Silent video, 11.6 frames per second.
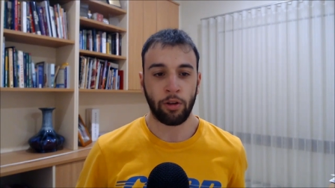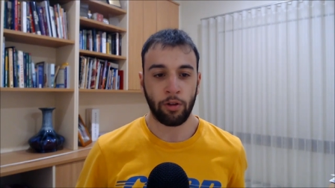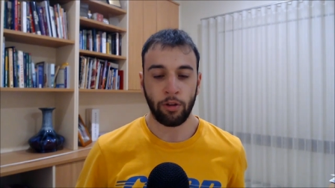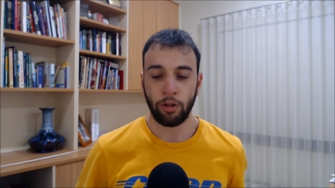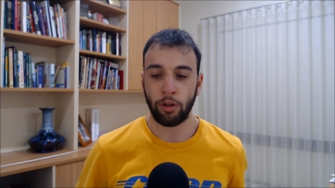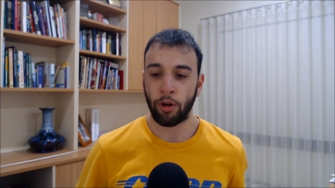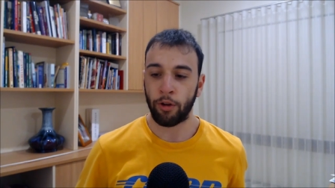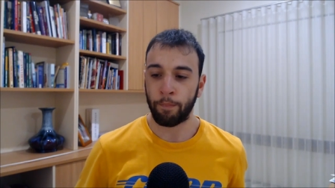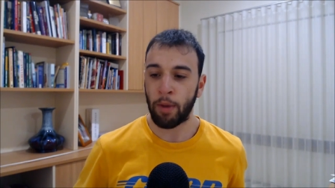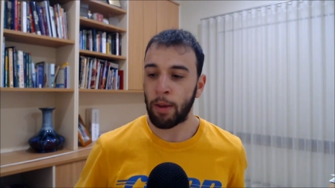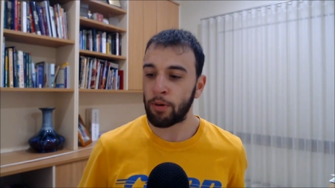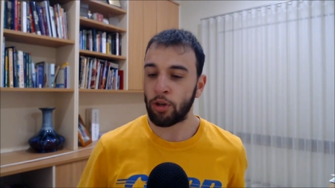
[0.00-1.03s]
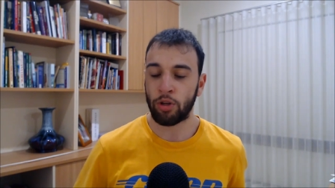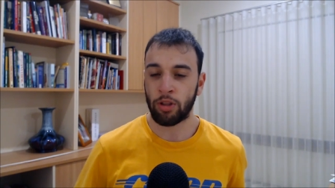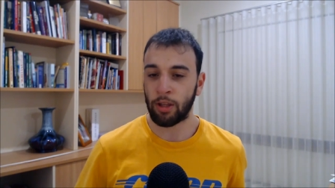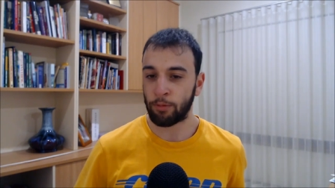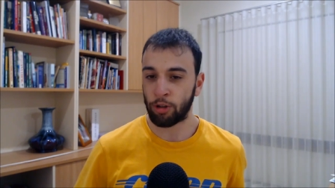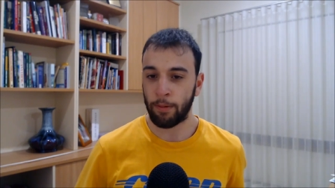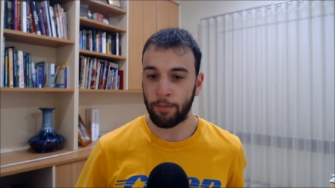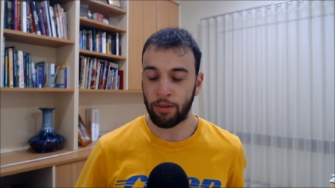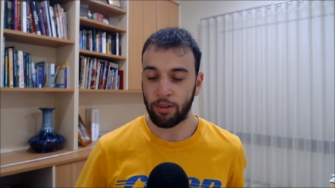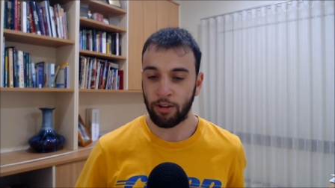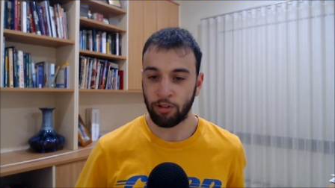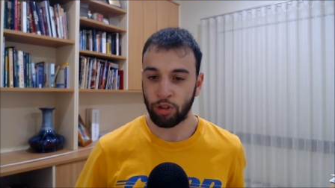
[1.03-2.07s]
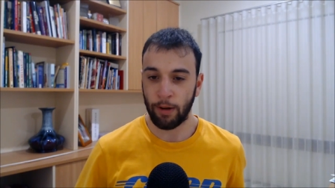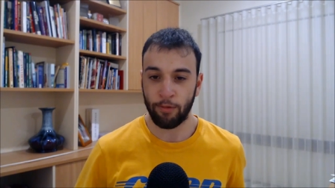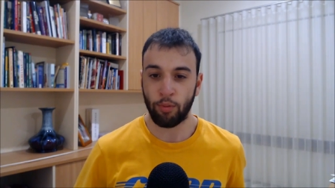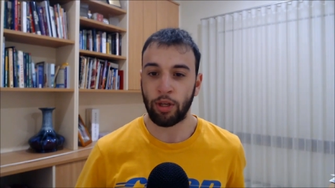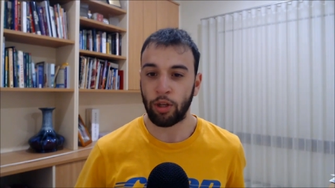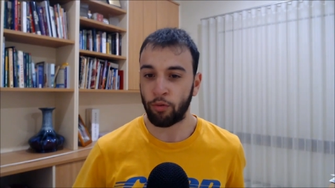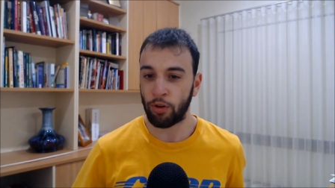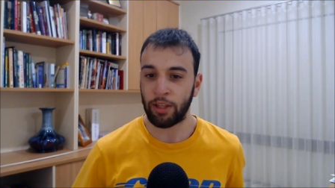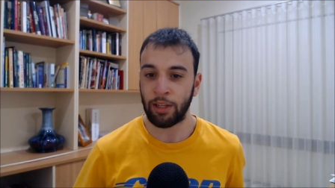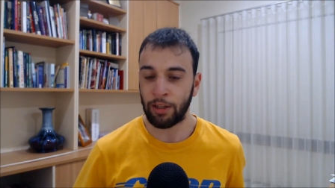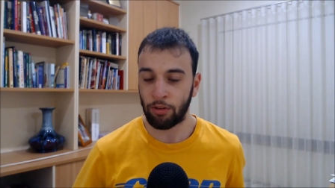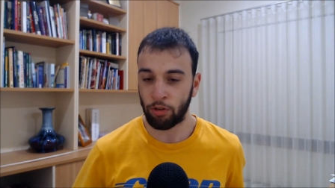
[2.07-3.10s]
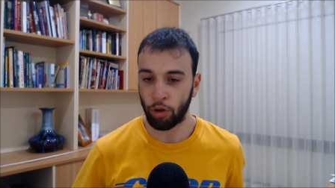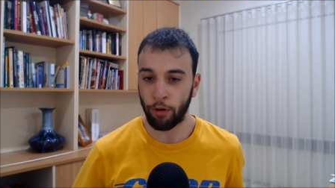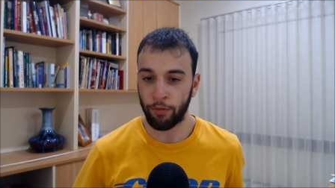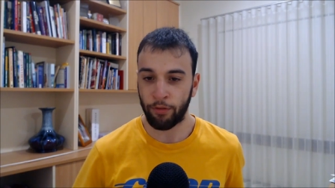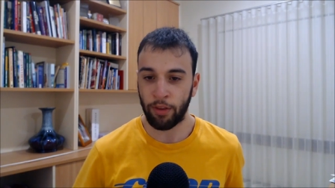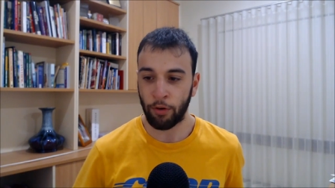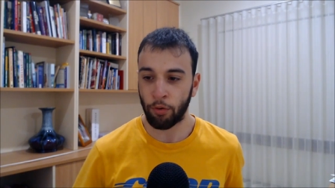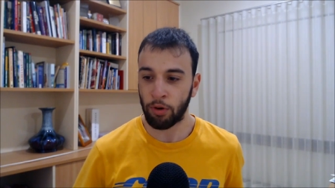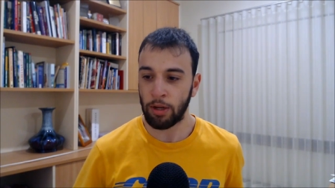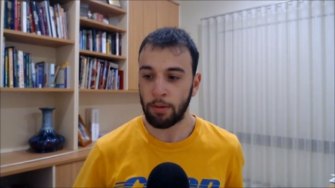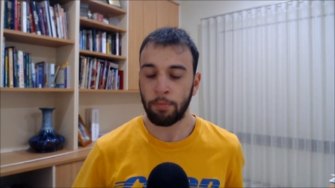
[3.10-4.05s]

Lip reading: maybe sometimes there are times where you really needed to go for that rookie,